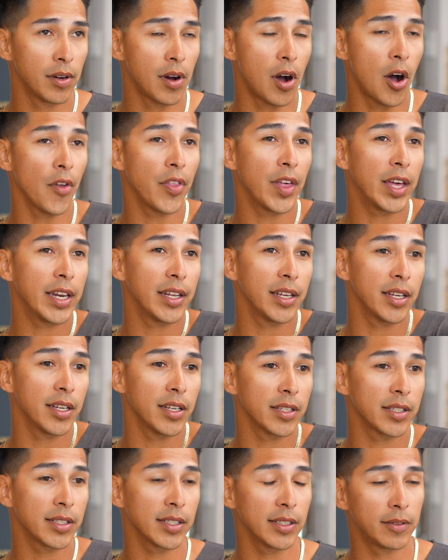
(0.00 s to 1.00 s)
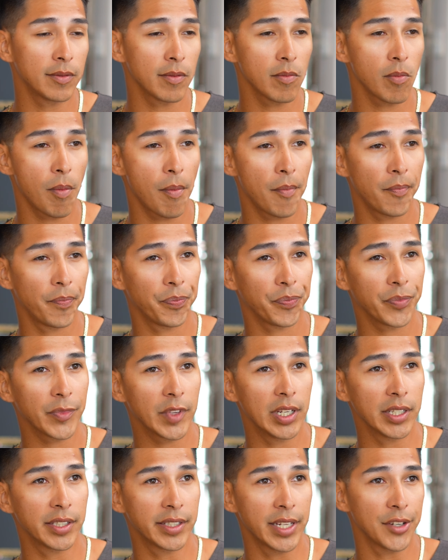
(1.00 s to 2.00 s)
all that is
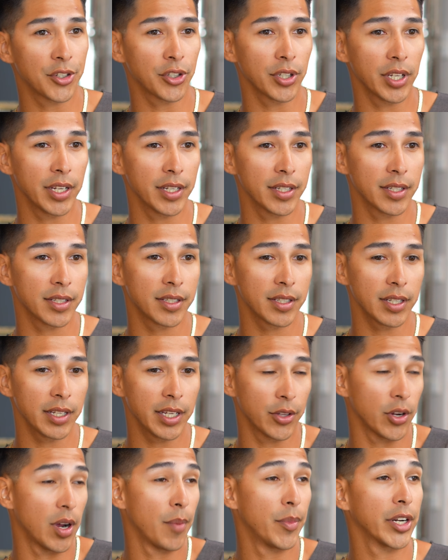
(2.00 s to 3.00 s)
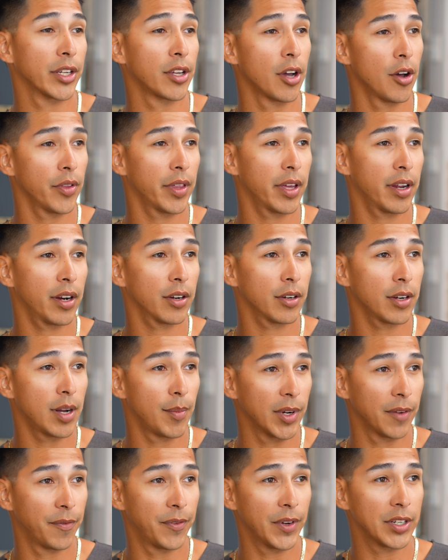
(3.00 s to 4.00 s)
essentially is either I'm going to go there,
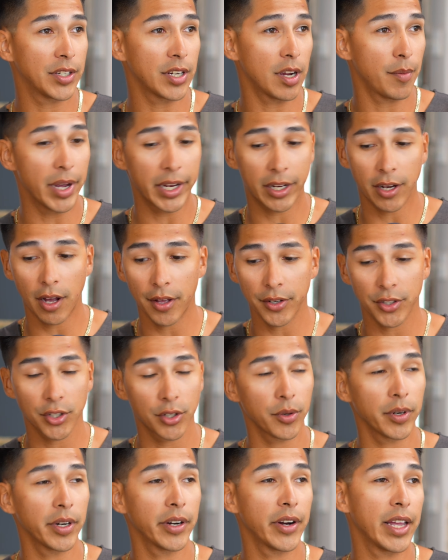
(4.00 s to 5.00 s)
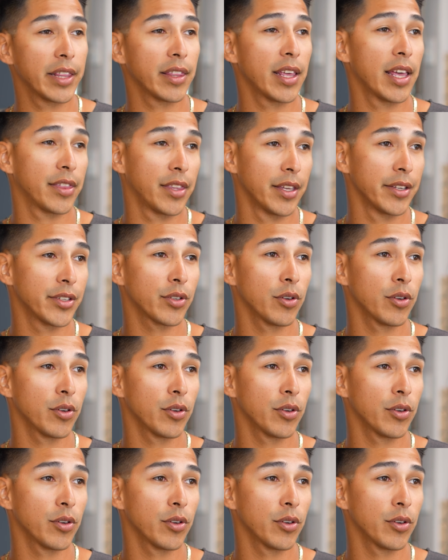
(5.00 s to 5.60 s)
I'm going to finish out my college career at this